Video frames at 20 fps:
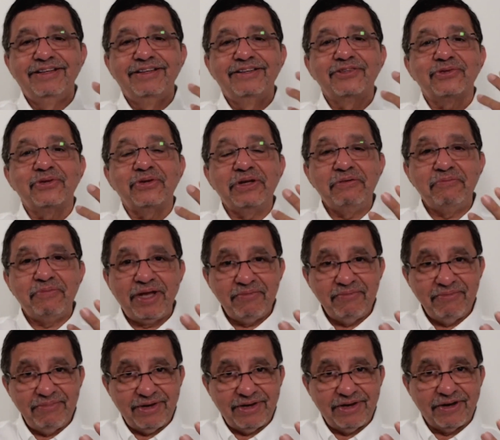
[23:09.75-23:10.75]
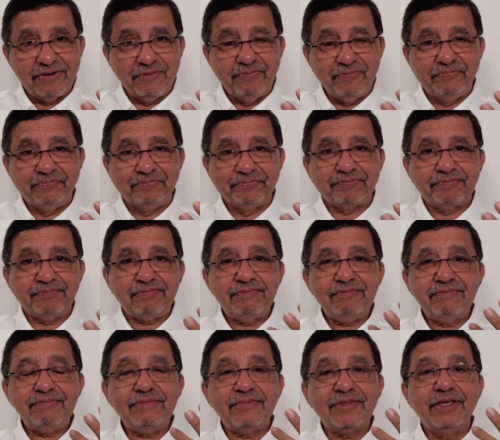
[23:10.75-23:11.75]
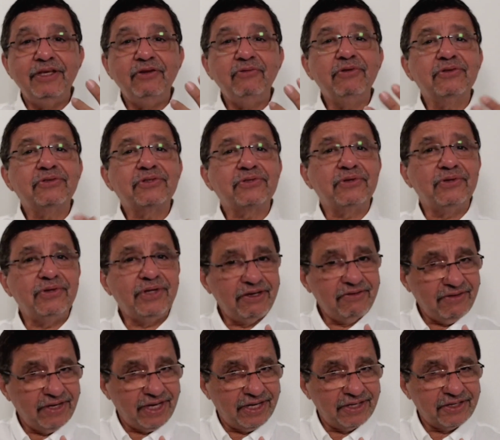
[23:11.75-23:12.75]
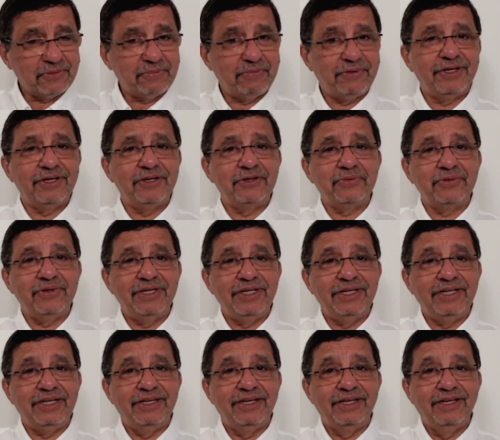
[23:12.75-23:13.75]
So remember, he was so advanced spiritually,